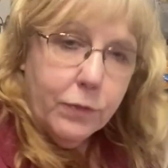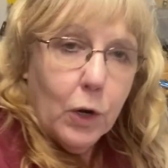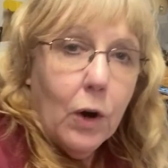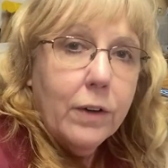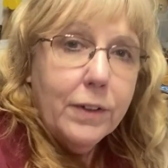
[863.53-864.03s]
it and
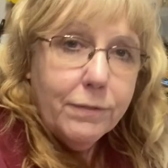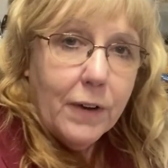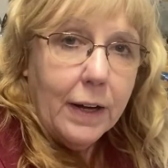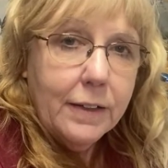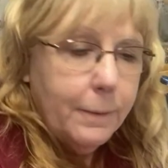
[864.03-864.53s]
they're hard to
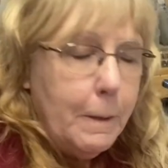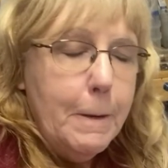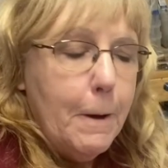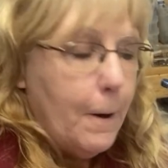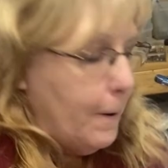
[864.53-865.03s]
find.
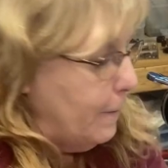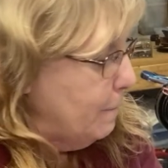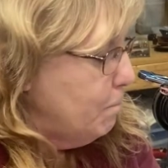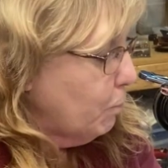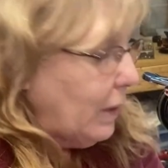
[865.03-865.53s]

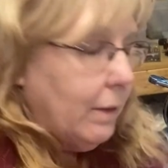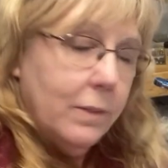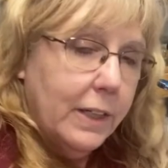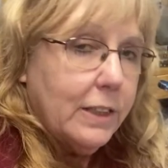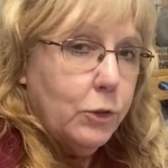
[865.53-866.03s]
And
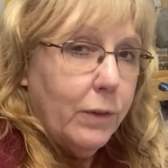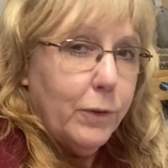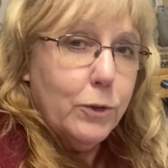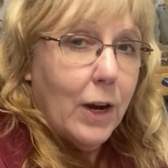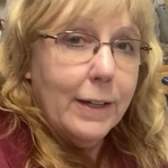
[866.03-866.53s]

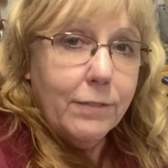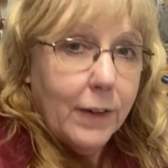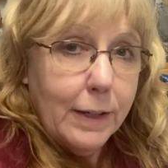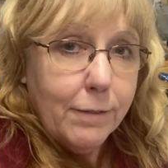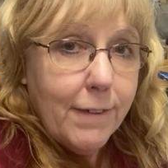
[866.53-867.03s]
if you're trying to
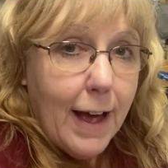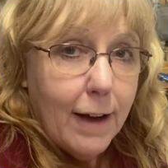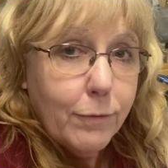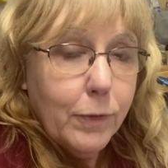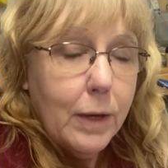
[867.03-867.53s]
find a
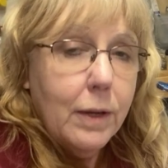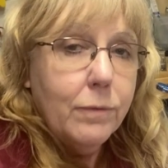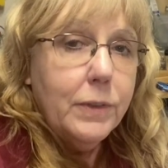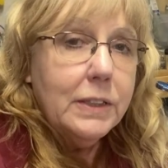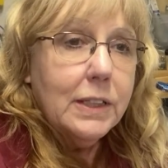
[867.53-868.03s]
FAF,
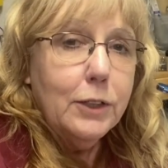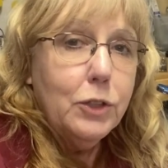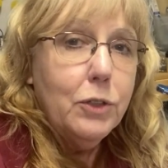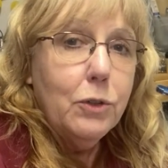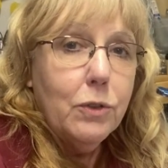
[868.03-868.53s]
they've
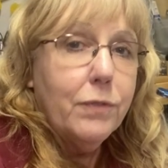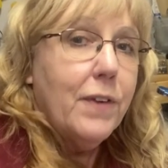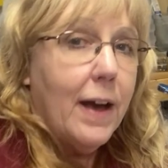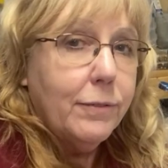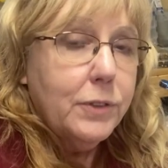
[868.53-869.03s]
discontinued the
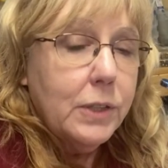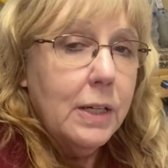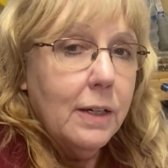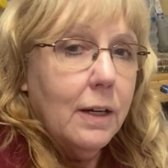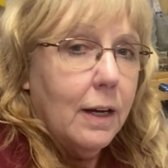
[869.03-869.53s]
FAFs
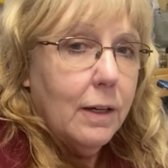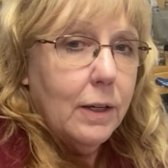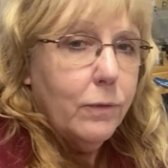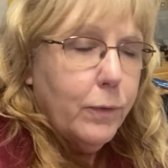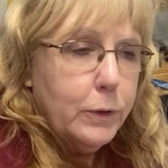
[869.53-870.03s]

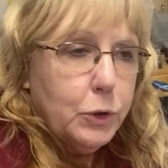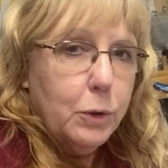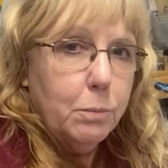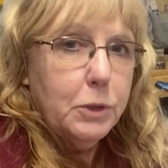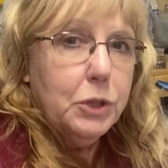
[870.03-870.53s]
for
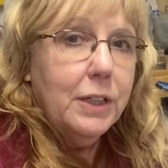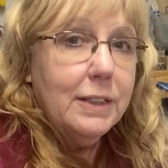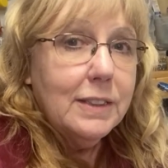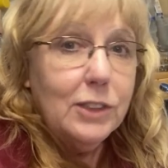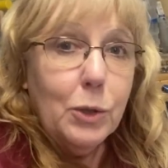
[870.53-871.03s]
certain
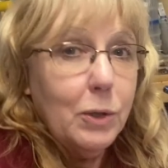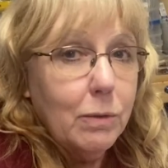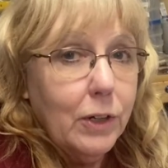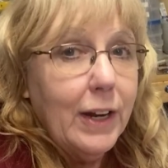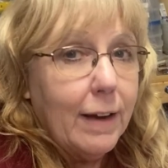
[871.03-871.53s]
machines and you're
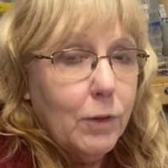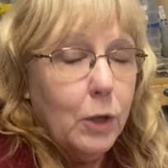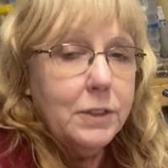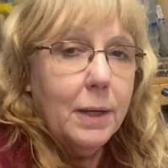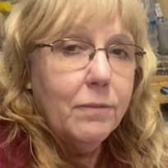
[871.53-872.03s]
going to have a
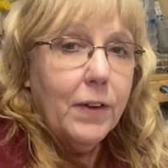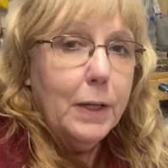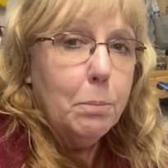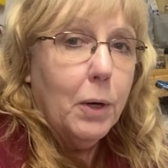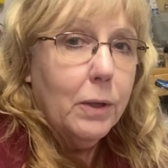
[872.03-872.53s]
hard time
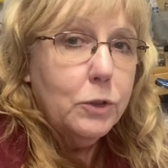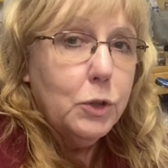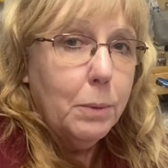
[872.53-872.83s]
finding parts.